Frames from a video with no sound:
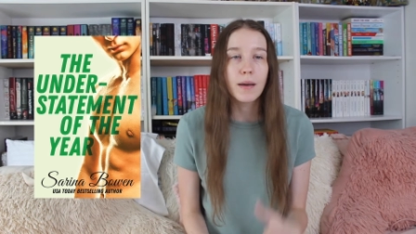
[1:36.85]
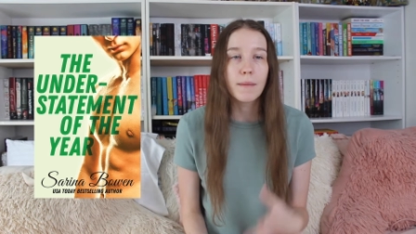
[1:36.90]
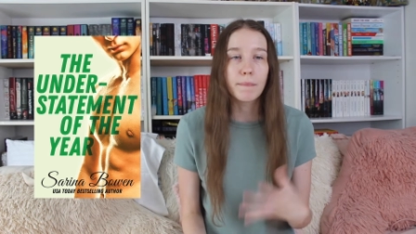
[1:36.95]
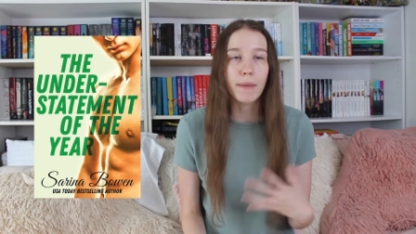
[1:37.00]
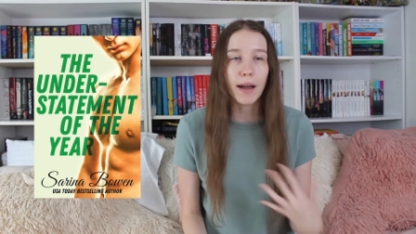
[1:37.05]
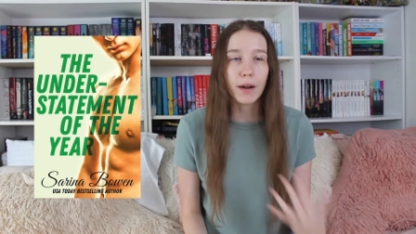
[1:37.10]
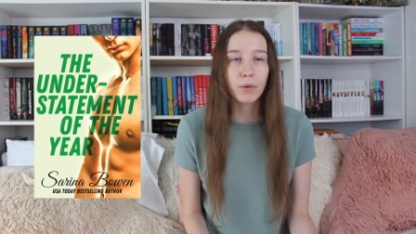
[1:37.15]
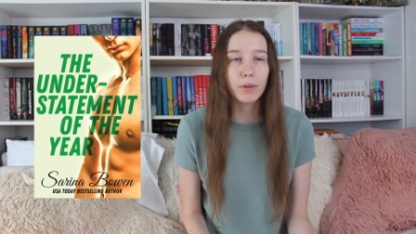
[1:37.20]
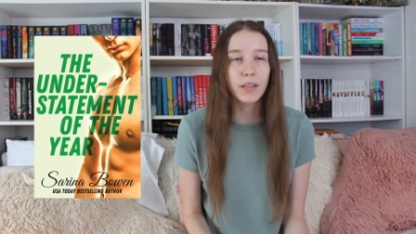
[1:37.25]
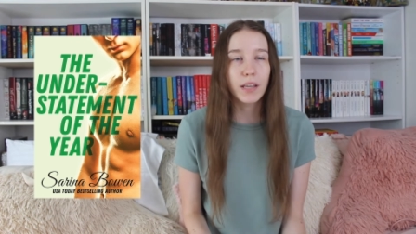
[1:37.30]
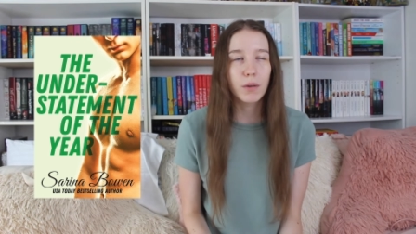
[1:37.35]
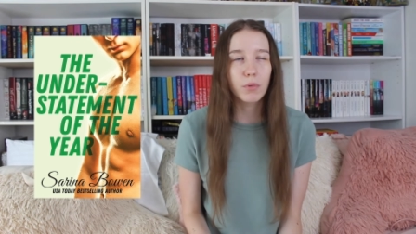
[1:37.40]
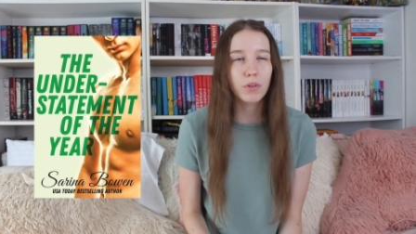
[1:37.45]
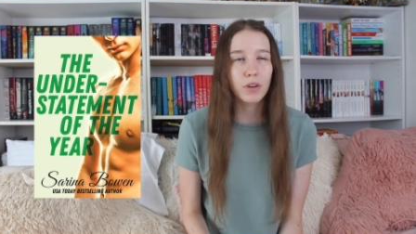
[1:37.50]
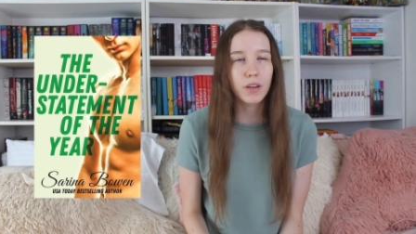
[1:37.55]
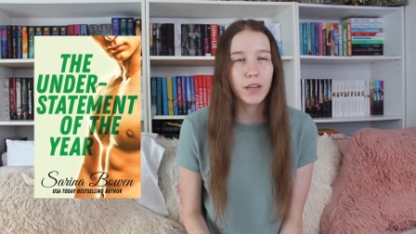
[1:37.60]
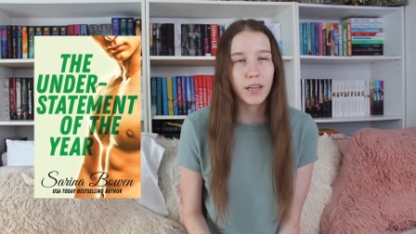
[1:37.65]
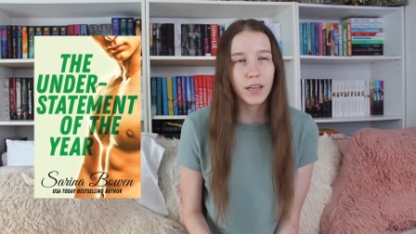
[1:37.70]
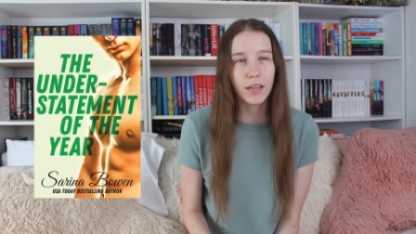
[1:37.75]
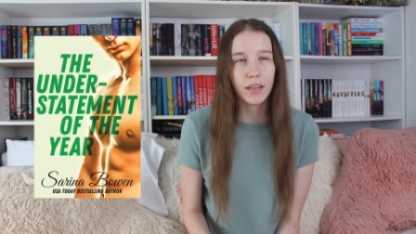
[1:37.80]
back when they
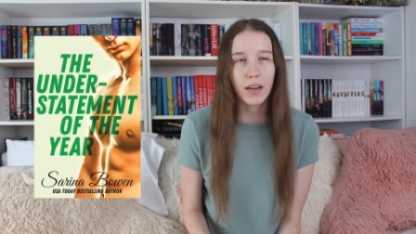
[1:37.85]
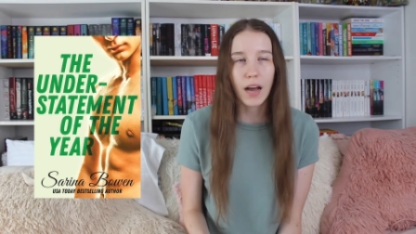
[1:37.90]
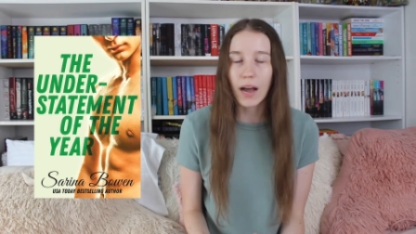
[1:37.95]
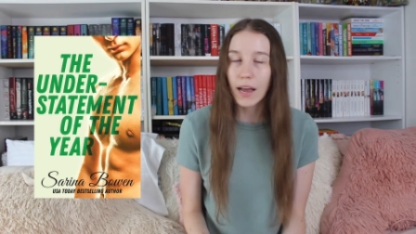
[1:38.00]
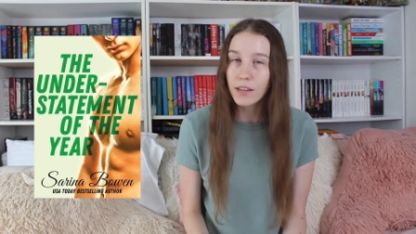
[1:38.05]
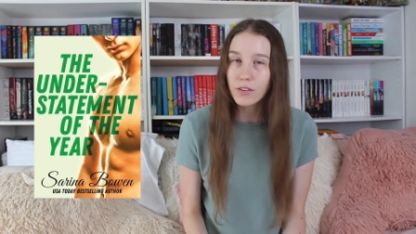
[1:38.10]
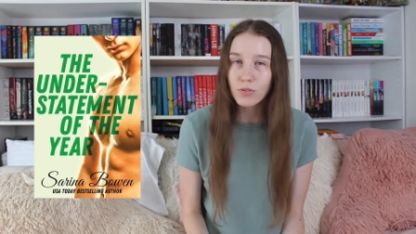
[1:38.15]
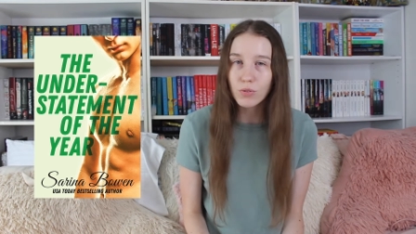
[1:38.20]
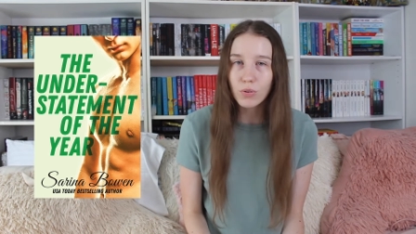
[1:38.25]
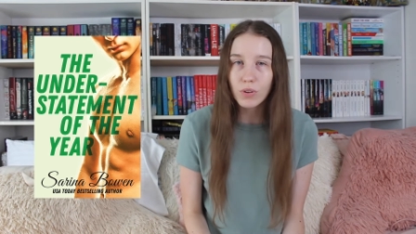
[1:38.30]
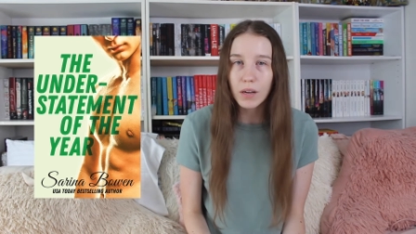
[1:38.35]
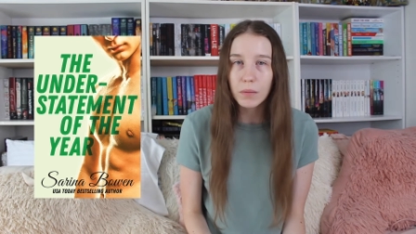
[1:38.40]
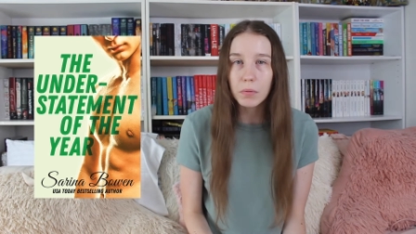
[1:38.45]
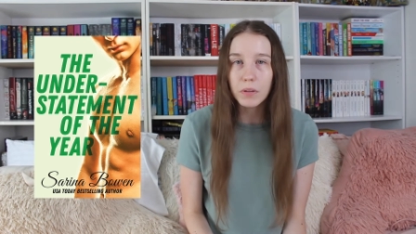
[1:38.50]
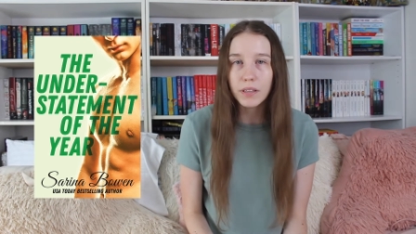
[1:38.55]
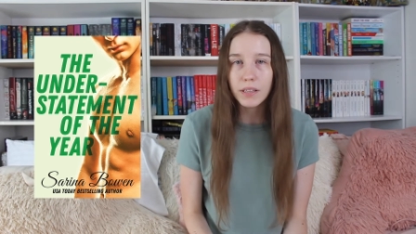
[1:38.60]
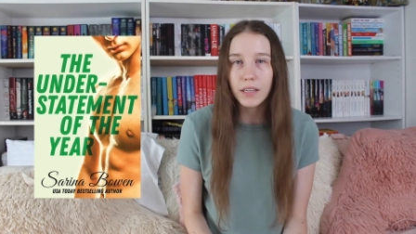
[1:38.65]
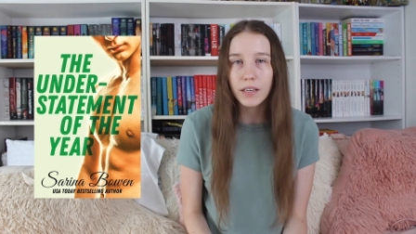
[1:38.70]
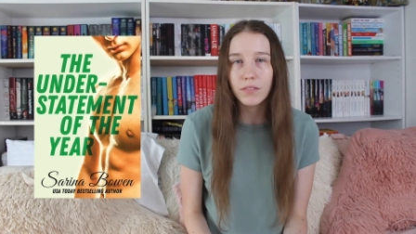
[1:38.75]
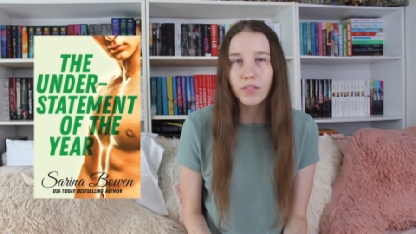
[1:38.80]
were in high school I
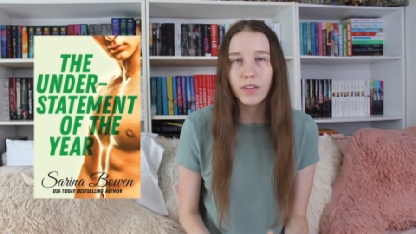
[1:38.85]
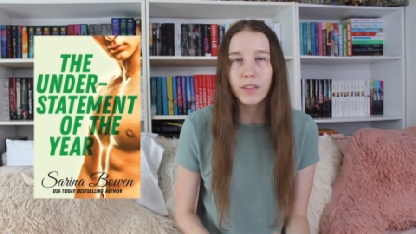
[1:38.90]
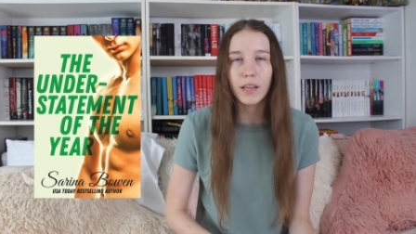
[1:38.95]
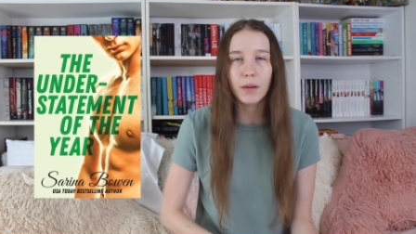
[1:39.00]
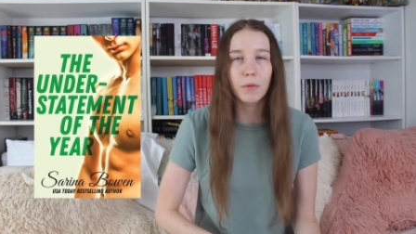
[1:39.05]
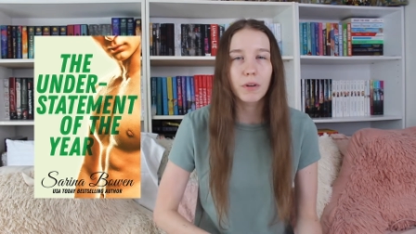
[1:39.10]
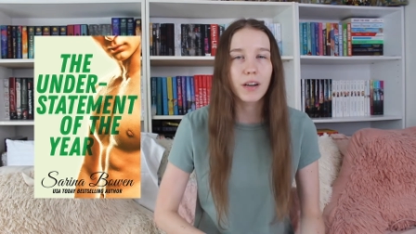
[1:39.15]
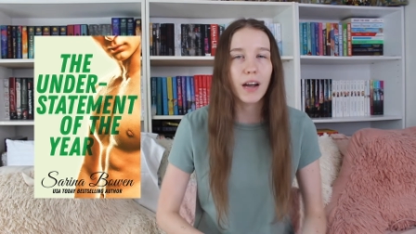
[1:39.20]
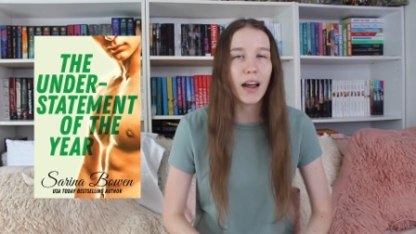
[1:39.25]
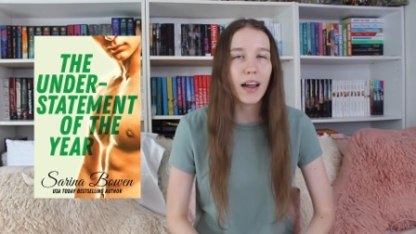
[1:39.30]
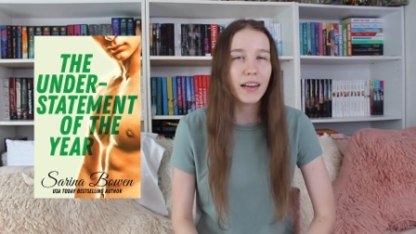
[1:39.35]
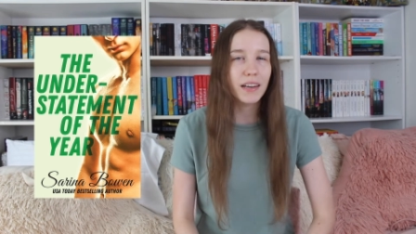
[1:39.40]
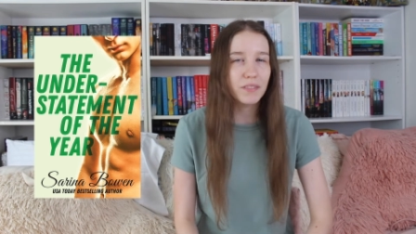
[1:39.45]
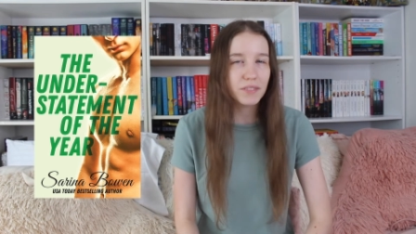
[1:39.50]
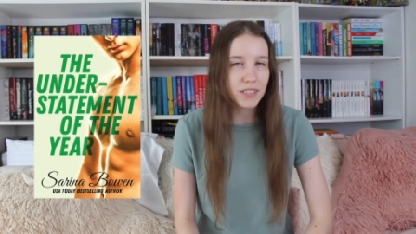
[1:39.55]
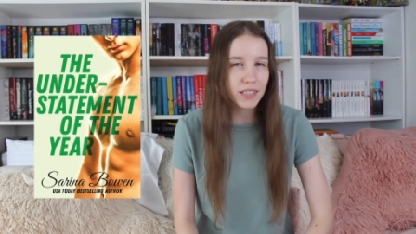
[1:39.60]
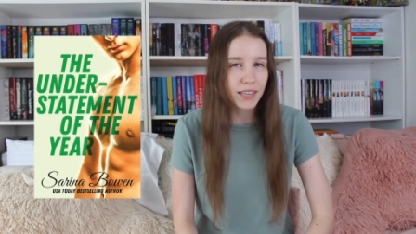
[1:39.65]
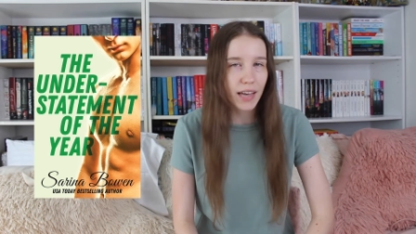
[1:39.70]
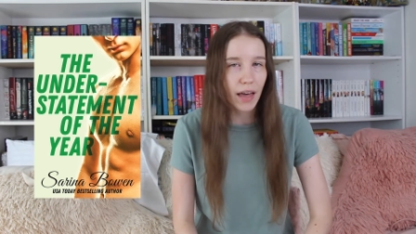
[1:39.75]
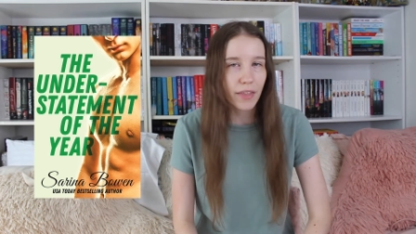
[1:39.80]
believe they were kind
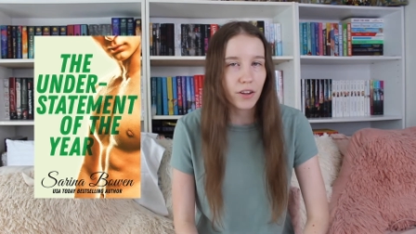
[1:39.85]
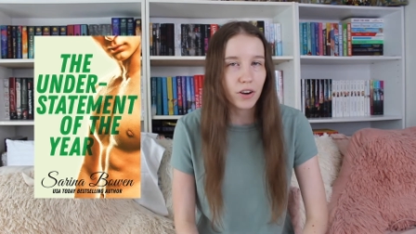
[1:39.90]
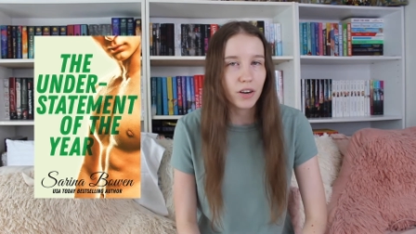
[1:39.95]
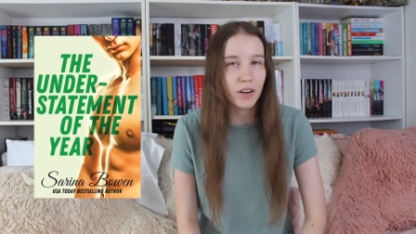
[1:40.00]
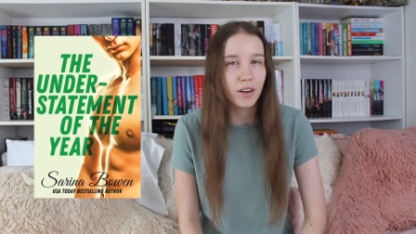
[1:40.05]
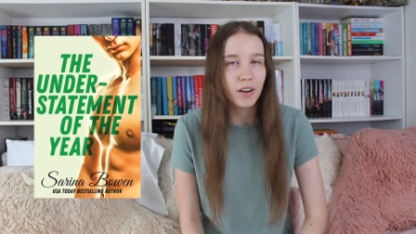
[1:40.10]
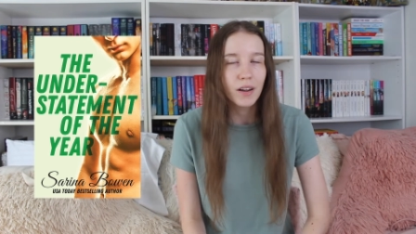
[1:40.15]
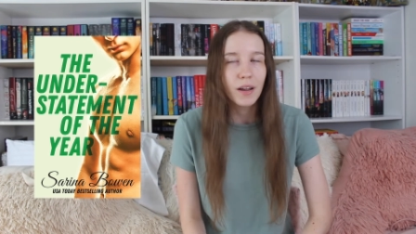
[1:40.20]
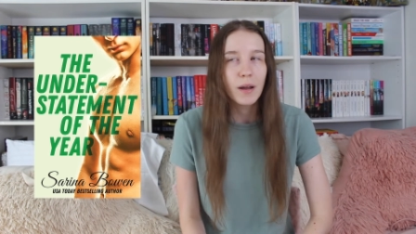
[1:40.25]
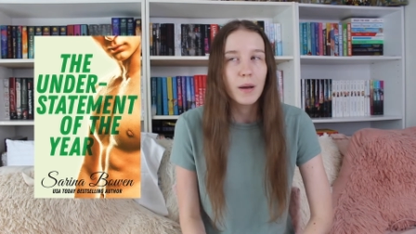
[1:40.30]
of together